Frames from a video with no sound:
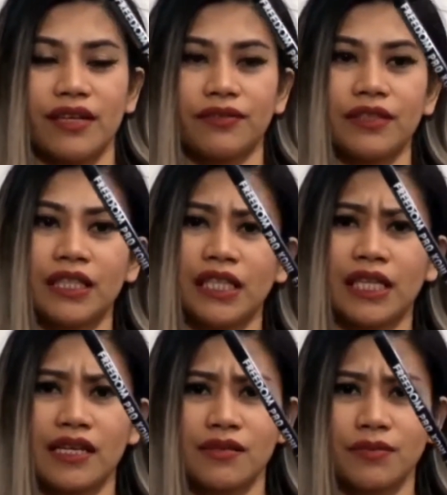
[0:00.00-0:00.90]
definitely
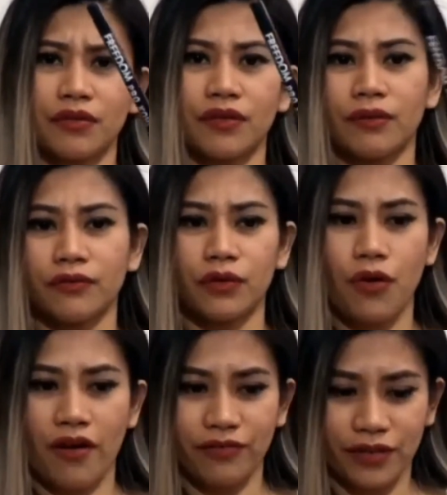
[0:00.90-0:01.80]
last me
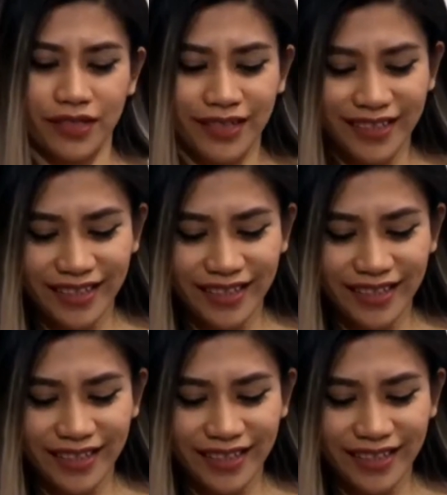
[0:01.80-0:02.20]
forever